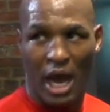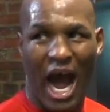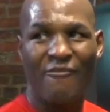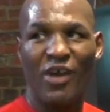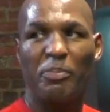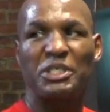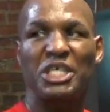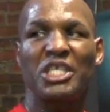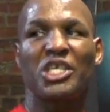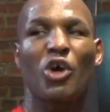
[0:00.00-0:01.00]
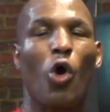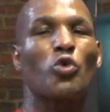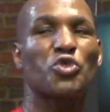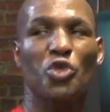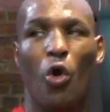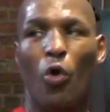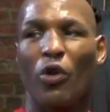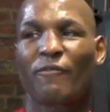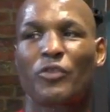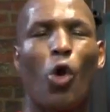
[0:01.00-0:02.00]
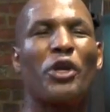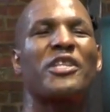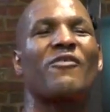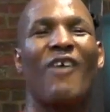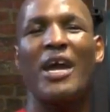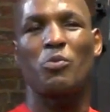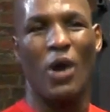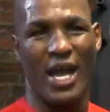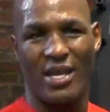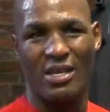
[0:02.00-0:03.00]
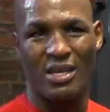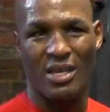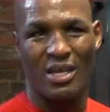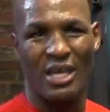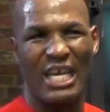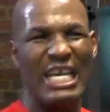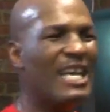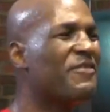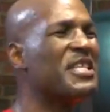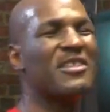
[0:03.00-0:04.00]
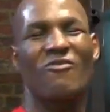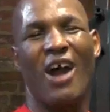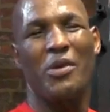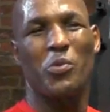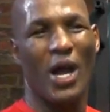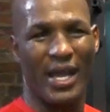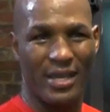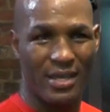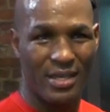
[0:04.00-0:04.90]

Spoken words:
I represent the old soul of doing it the right way, living the right way,